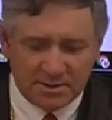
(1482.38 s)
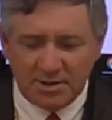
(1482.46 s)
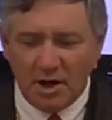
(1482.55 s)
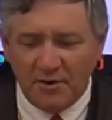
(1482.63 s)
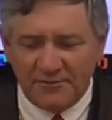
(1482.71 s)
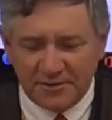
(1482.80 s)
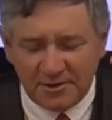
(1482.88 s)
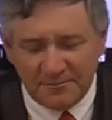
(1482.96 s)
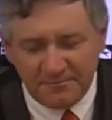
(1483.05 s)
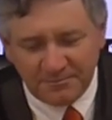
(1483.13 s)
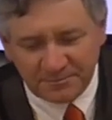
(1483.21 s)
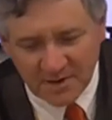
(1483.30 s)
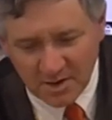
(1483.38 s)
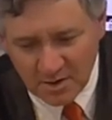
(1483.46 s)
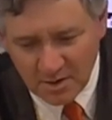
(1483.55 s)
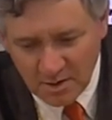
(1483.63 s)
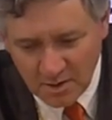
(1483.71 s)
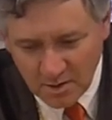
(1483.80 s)
Topher,
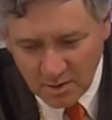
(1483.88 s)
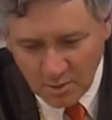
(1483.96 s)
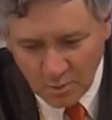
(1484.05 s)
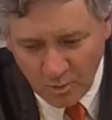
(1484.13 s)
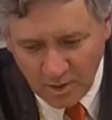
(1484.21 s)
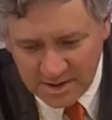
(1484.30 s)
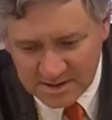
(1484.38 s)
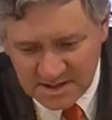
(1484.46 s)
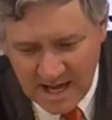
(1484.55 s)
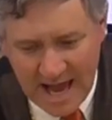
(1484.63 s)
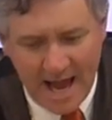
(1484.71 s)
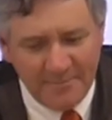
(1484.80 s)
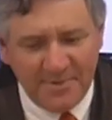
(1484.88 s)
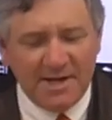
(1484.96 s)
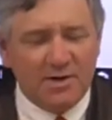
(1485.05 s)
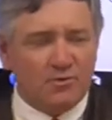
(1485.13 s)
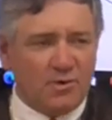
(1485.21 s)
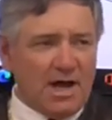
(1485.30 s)
what is
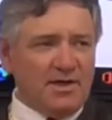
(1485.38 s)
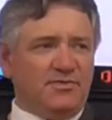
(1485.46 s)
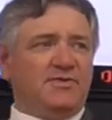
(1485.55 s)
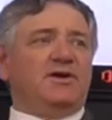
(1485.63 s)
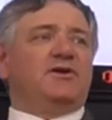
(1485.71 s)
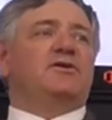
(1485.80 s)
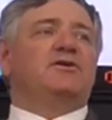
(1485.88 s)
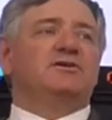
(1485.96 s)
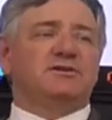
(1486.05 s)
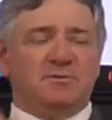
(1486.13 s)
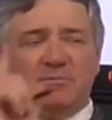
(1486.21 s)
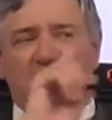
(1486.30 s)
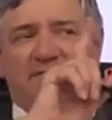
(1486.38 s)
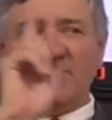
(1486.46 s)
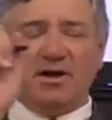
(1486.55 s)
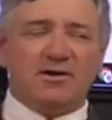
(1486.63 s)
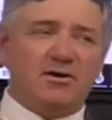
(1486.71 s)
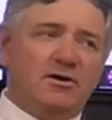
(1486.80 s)
happening right there to make
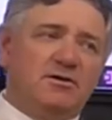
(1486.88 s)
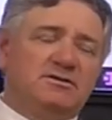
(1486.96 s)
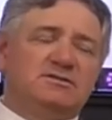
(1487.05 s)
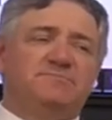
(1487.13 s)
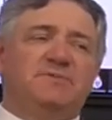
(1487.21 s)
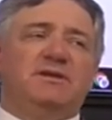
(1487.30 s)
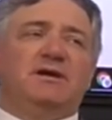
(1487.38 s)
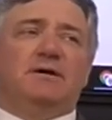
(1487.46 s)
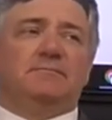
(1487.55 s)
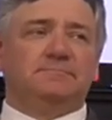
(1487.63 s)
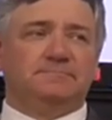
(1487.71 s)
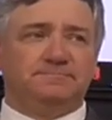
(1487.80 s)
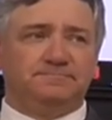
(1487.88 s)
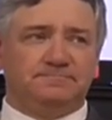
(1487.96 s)
that cart speed up?